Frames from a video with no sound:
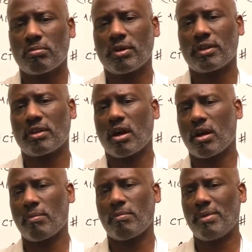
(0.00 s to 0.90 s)
but
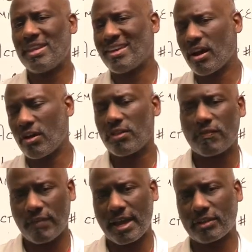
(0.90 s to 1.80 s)
many other
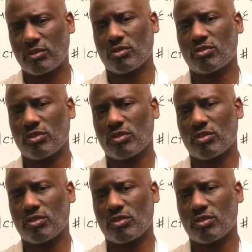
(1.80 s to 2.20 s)
factors,